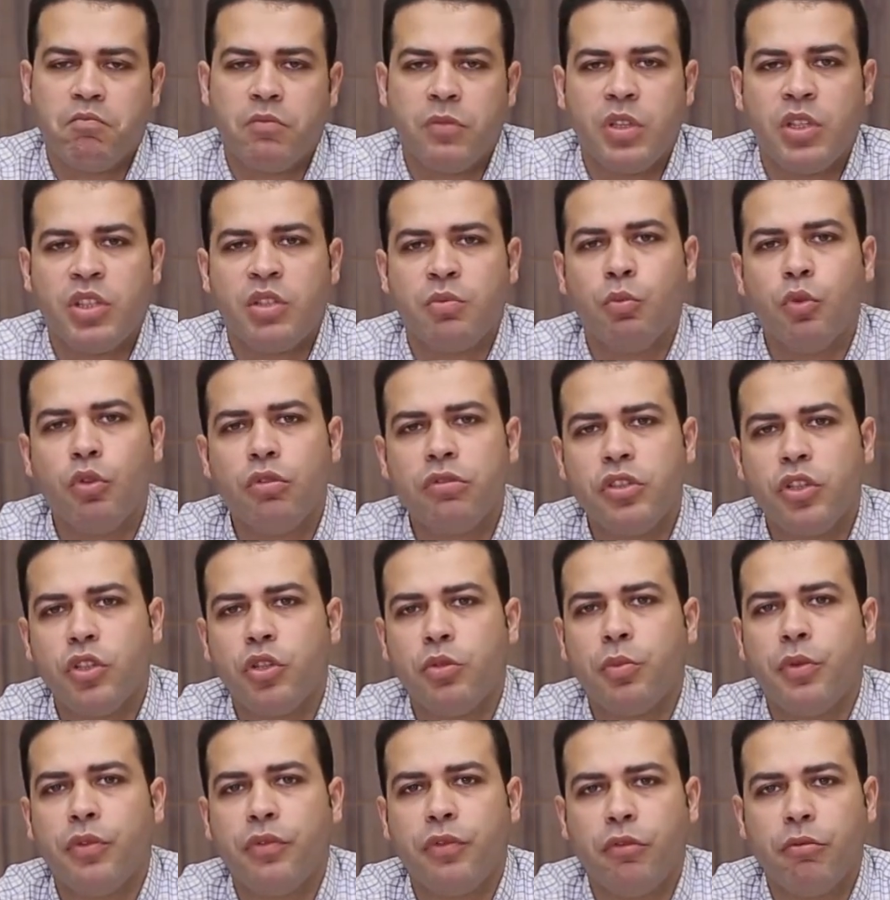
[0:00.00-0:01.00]
is more
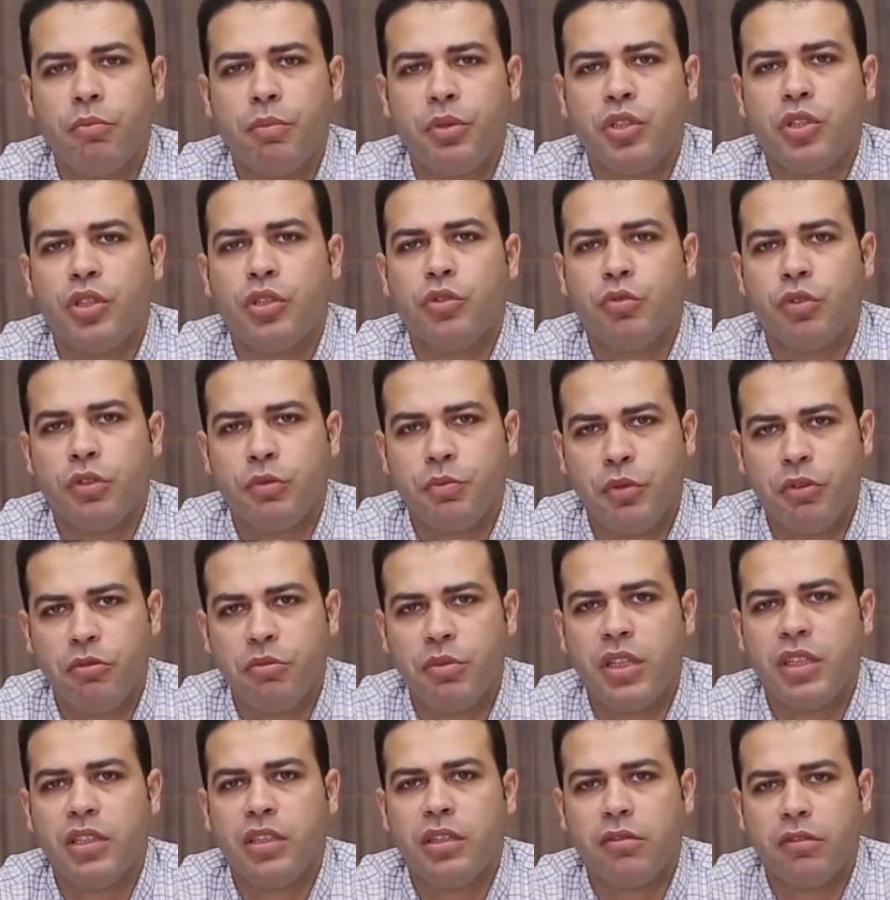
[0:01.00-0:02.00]
suitable for patients with
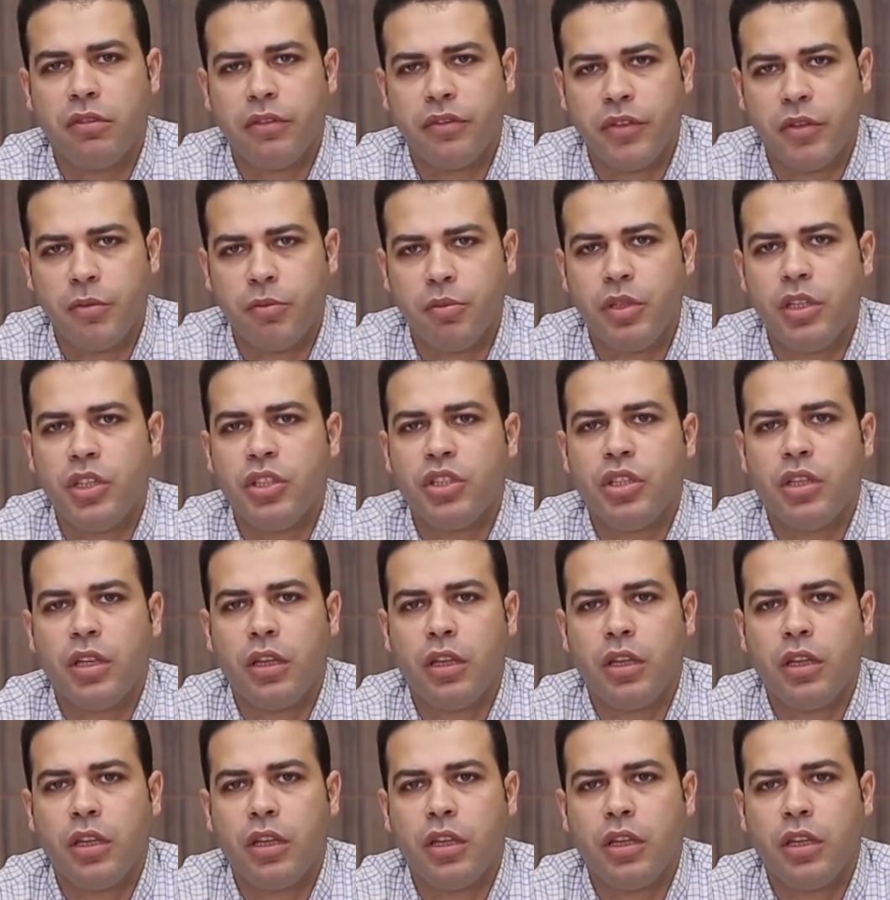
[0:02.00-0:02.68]
permanent atrial fibrillation